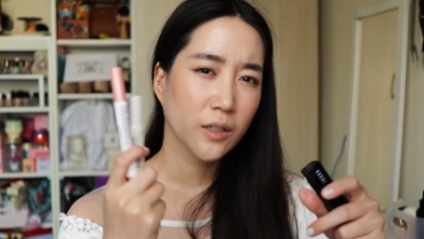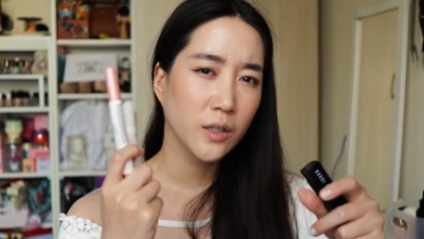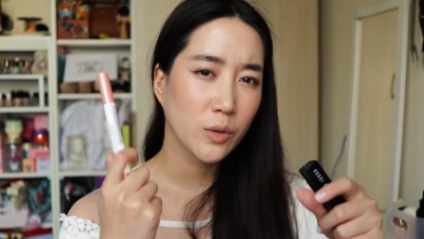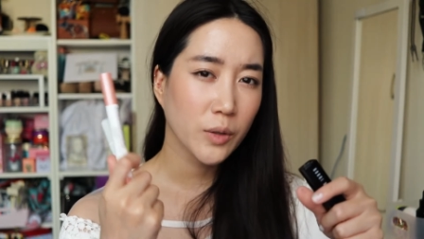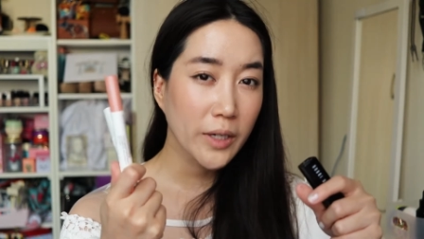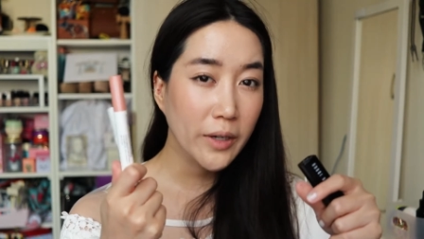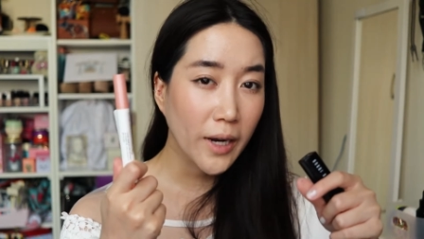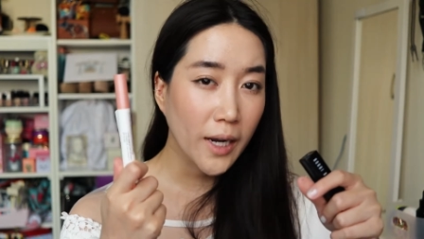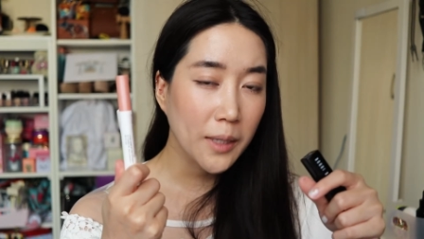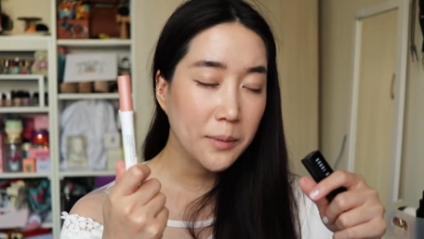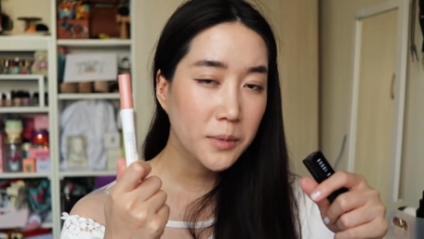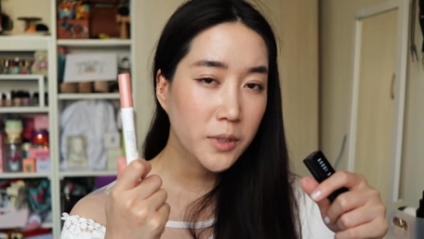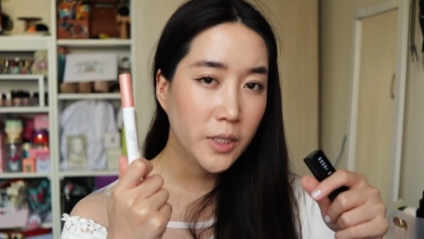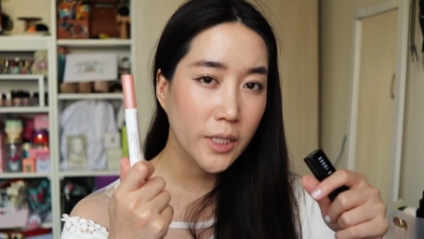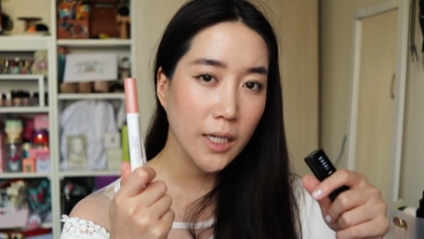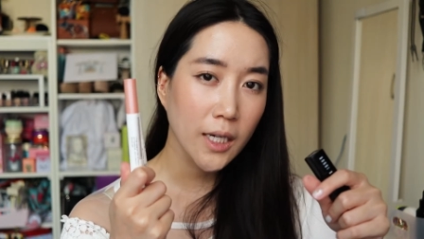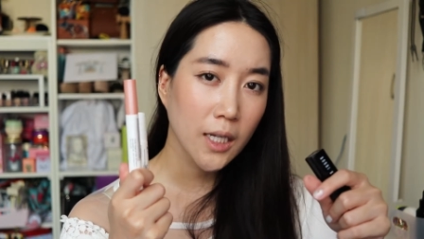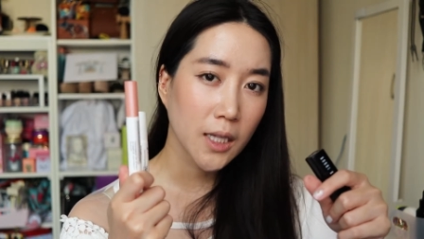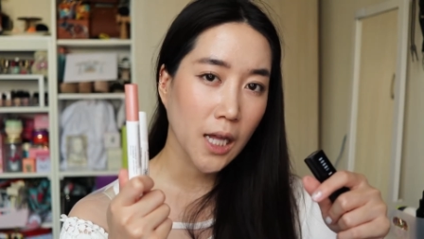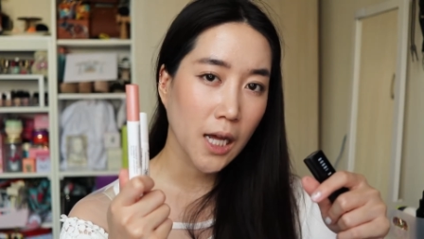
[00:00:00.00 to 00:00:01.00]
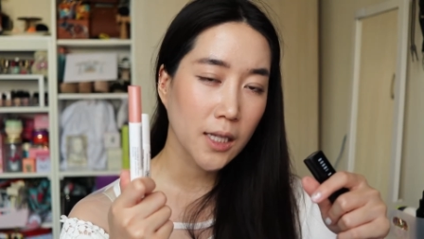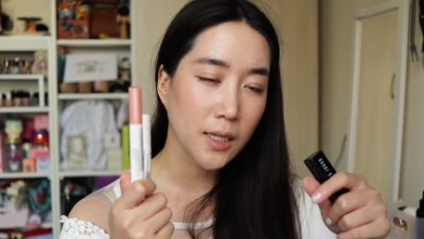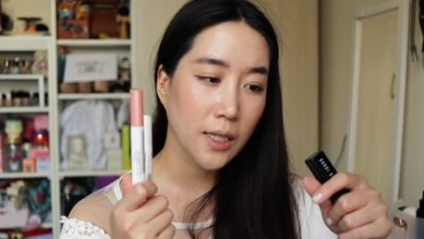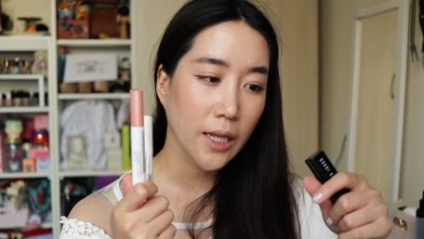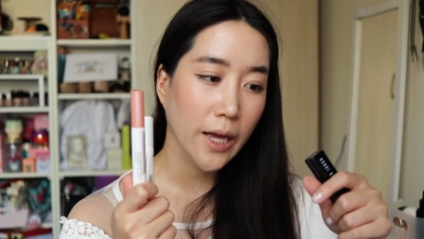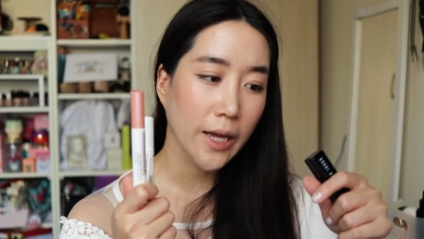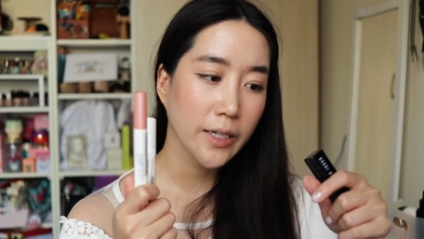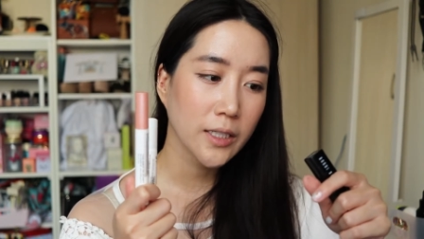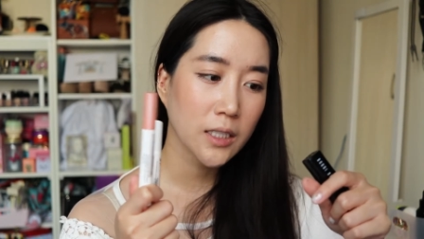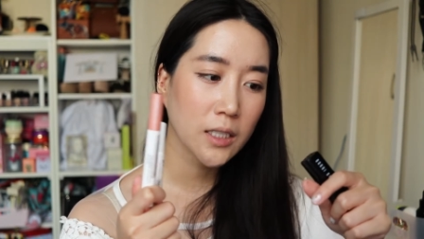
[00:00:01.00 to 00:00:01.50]
three grams, you get a lot
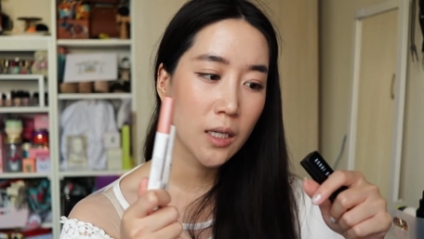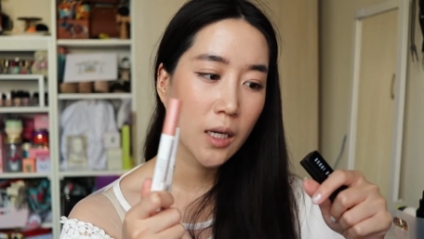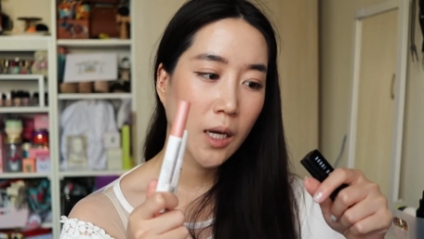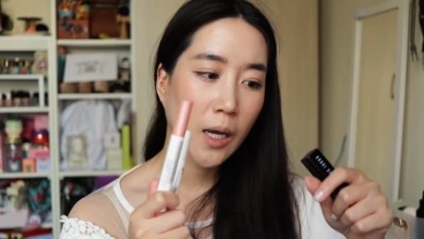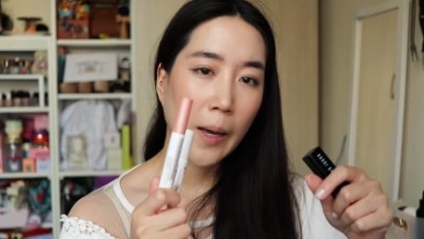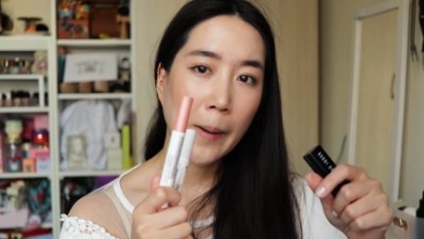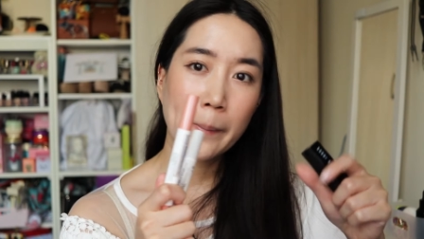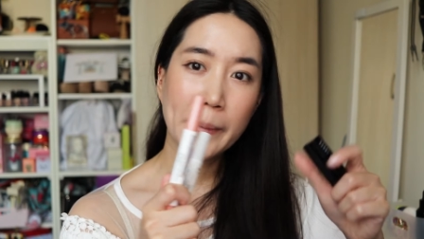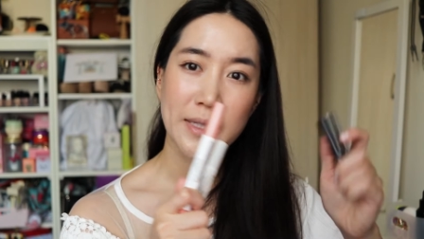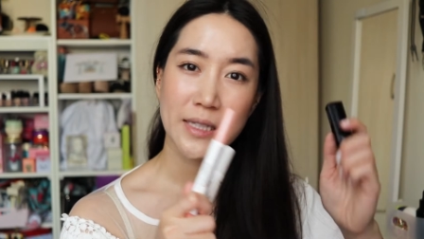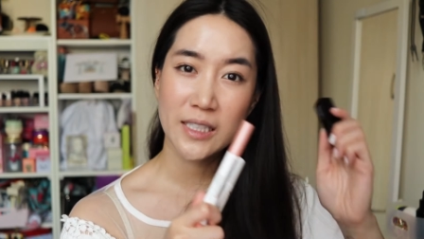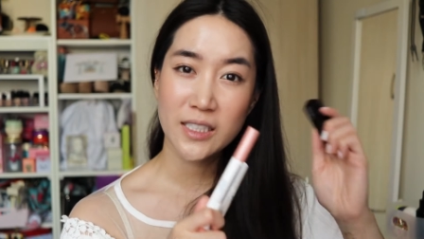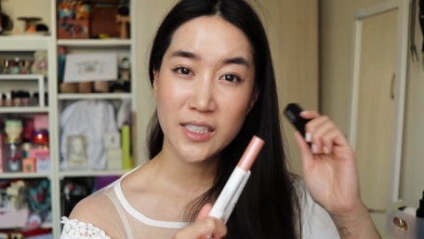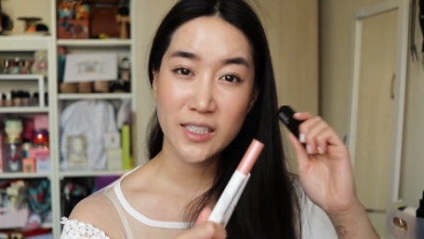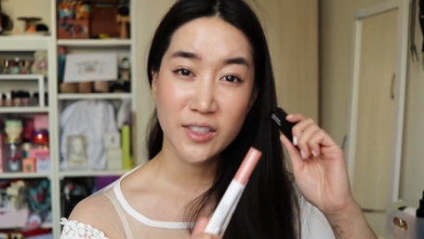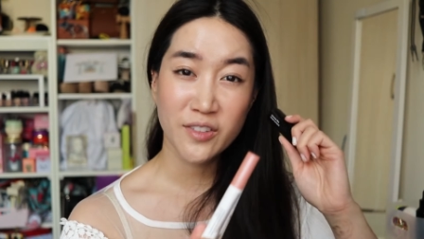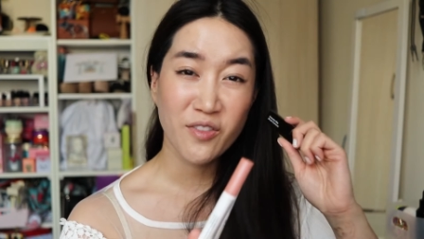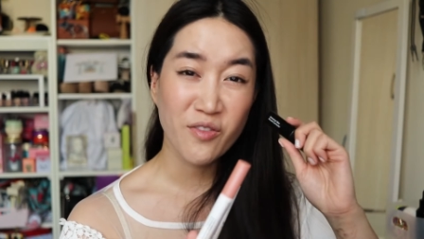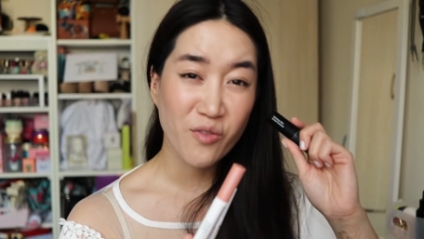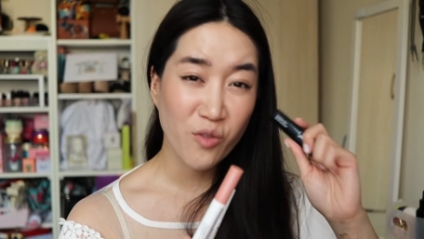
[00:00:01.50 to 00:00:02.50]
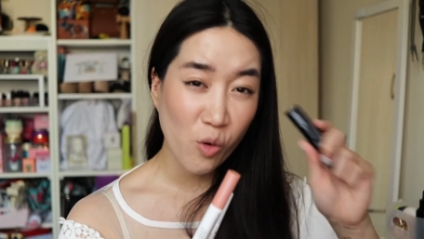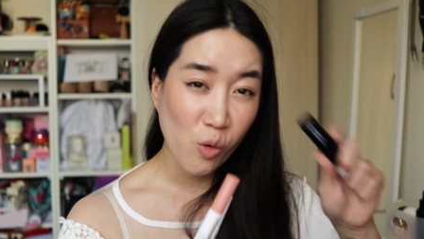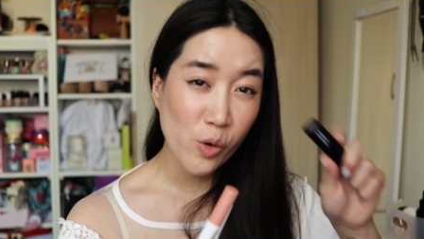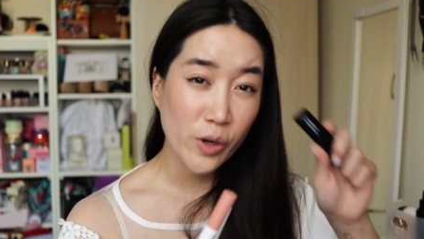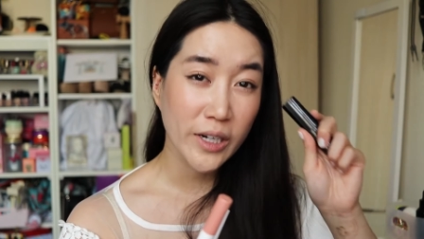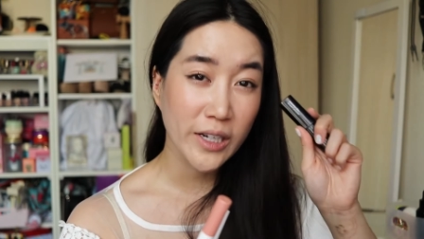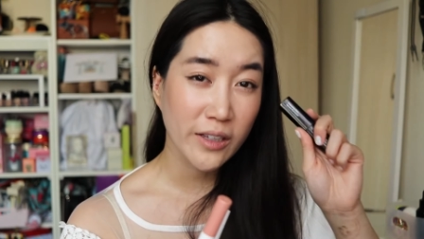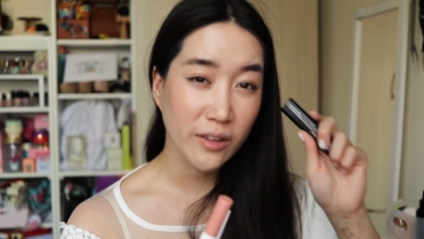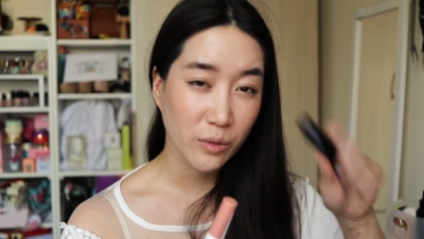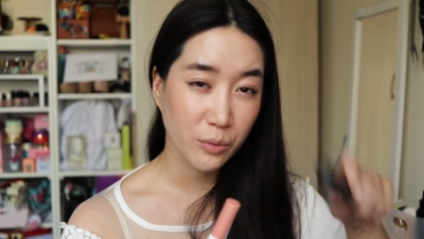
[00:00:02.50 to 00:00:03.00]
less, but this is
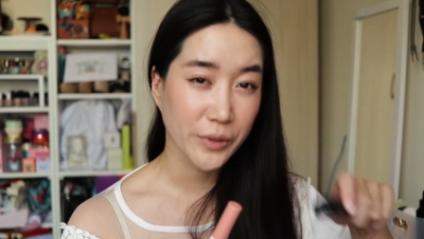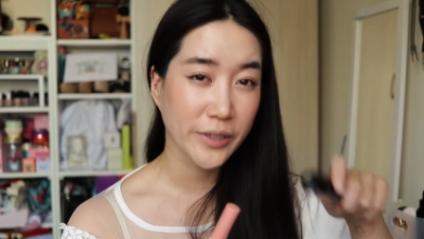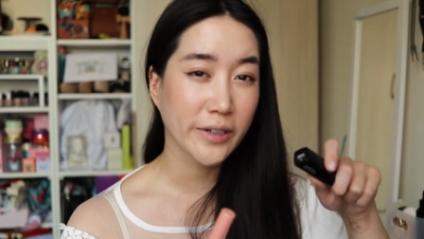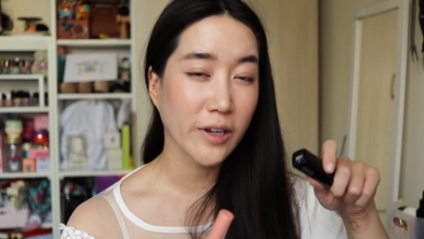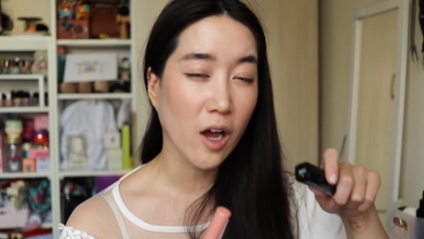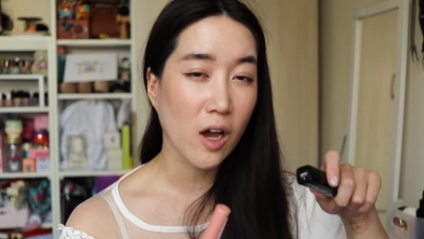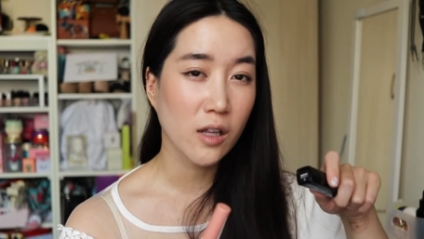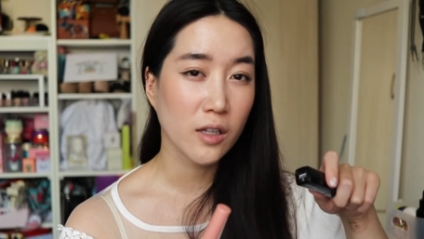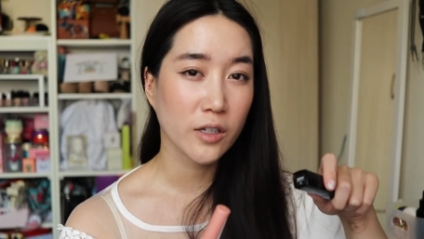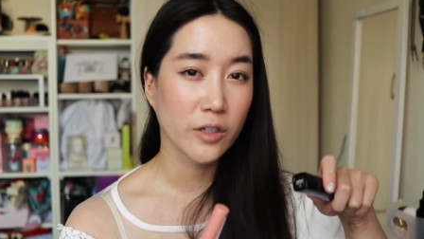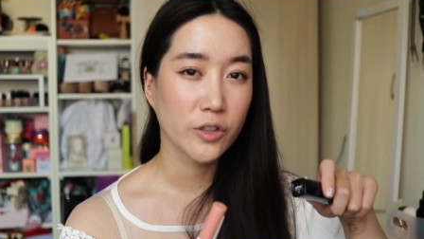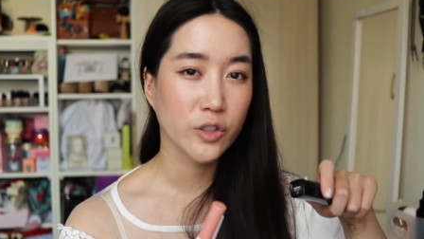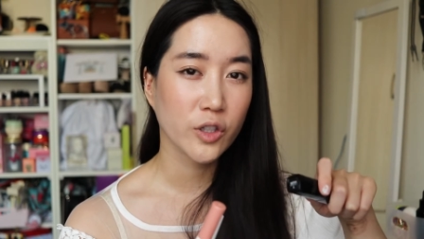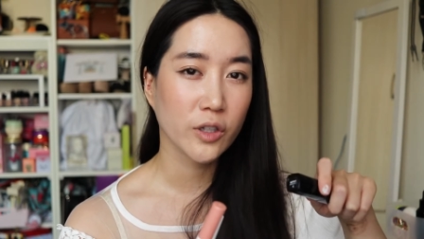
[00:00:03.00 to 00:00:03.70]
$43.